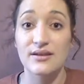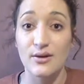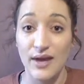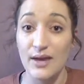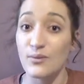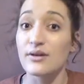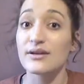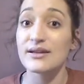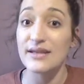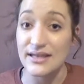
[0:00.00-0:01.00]
okay, well,
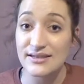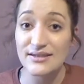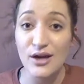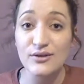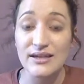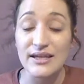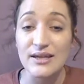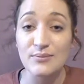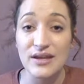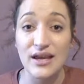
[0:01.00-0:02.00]
eat
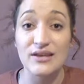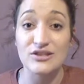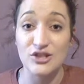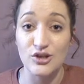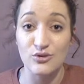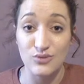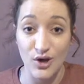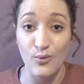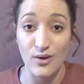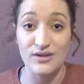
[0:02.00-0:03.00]
slowly because you
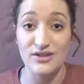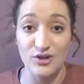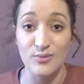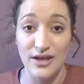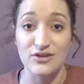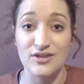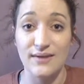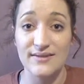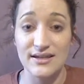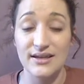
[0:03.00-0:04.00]
don't want to make
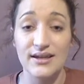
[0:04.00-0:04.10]
yourself sick.